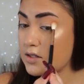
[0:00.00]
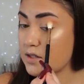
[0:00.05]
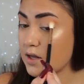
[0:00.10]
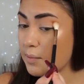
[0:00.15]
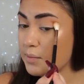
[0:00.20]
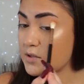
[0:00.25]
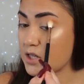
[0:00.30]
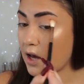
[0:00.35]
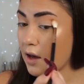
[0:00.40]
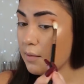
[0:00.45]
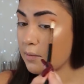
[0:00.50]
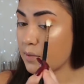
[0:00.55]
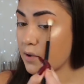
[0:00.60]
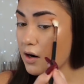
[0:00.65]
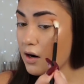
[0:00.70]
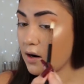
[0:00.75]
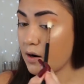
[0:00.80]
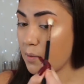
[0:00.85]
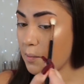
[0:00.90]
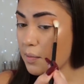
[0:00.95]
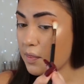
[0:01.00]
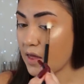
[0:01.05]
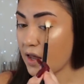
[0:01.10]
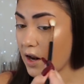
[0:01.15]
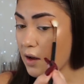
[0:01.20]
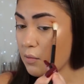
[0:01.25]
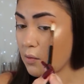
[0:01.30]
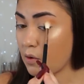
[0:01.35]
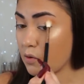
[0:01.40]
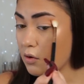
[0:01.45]
September, that
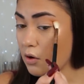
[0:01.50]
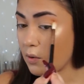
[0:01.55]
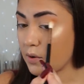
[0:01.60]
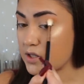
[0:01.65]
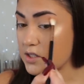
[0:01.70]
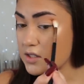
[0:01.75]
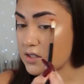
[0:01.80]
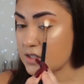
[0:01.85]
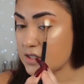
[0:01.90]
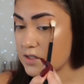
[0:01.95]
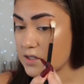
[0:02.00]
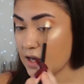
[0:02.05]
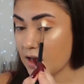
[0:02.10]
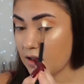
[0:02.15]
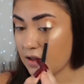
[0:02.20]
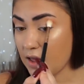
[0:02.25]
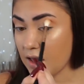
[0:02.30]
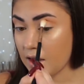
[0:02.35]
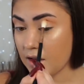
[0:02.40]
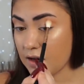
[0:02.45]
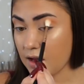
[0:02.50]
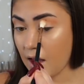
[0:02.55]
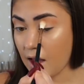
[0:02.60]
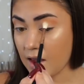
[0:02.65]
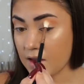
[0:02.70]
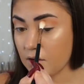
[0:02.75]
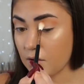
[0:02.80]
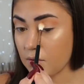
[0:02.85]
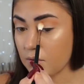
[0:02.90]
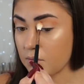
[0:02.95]
I won't go into detail, and
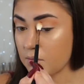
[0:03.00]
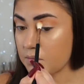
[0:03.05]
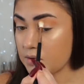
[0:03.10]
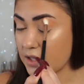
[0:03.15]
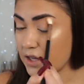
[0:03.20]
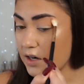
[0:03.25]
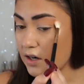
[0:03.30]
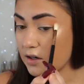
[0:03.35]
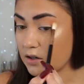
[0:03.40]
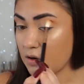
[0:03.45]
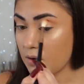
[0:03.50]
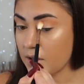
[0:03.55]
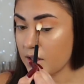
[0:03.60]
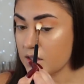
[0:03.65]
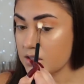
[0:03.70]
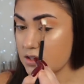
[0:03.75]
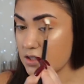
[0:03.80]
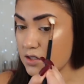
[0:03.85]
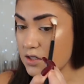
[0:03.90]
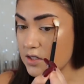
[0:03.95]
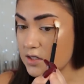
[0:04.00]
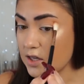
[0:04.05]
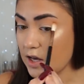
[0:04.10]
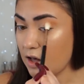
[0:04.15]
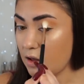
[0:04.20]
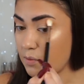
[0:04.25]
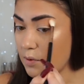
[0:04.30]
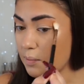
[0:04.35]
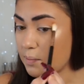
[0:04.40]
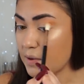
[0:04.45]
I don't plan on going into
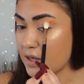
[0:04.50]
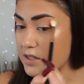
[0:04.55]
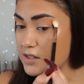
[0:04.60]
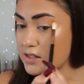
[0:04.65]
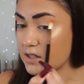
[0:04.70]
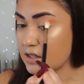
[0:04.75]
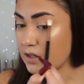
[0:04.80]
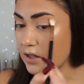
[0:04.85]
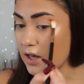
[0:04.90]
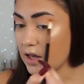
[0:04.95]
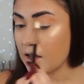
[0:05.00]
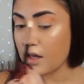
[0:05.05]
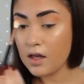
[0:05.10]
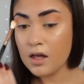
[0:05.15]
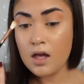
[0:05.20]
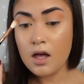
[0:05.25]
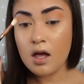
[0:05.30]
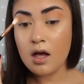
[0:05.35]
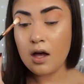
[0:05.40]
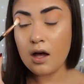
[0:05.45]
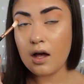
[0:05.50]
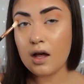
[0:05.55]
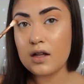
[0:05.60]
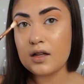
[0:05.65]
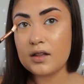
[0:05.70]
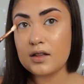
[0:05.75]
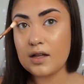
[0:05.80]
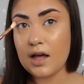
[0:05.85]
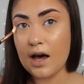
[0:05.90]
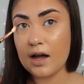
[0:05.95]
detail, but basically a
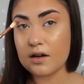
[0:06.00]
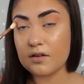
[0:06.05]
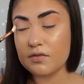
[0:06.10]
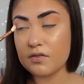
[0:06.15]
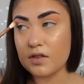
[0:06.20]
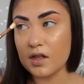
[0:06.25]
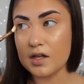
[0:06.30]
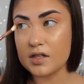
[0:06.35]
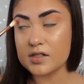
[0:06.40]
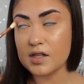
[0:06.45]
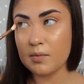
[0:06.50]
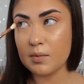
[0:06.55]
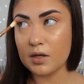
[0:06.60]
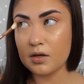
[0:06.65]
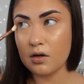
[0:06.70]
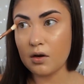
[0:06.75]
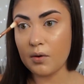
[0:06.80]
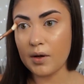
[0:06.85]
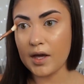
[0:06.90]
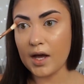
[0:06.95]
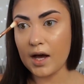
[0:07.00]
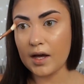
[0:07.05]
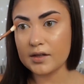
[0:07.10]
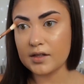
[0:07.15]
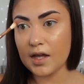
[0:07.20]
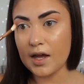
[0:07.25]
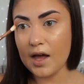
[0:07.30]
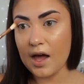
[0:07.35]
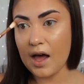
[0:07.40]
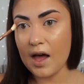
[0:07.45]
lot of things have been going
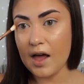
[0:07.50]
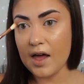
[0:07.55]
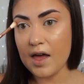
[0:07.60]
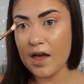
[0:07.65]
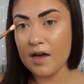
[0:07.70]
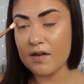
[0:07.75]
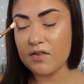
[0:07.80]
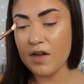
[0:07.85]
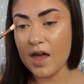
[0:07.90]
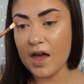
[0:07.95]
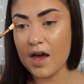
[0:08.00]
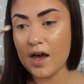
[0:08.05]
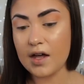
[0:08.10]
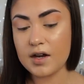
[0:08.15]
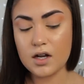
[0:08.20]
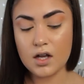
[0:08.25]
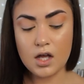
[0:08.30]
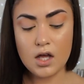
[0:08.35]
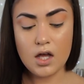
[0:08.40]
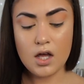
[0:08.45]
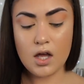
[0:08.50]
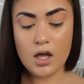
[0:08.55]
on. Like, I have had